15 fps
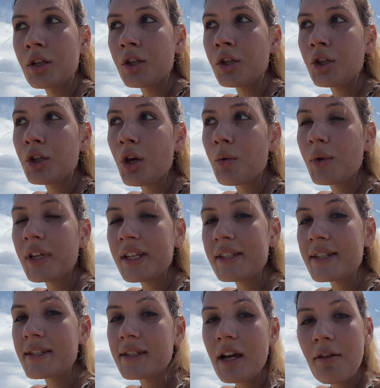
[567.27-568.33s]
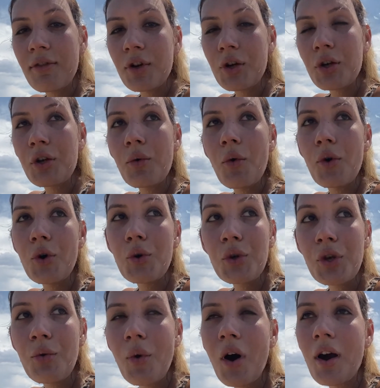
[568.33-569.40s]
you know, really discover who
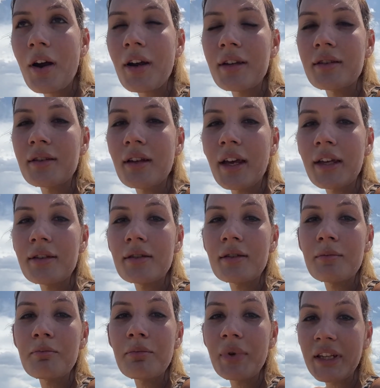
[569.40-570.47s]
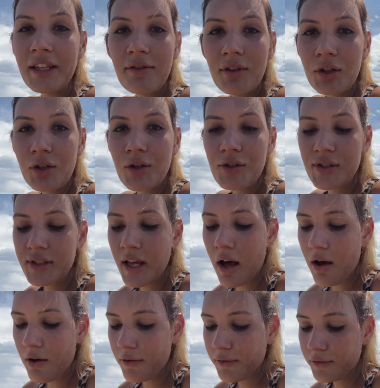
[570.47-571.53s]
you are, and believe in
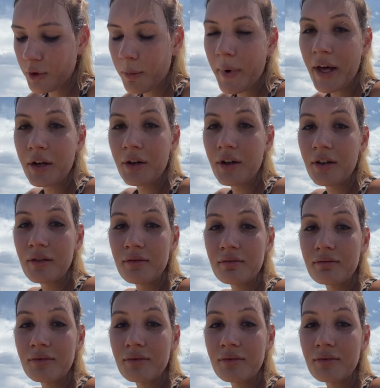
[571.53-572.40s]
yourself no matter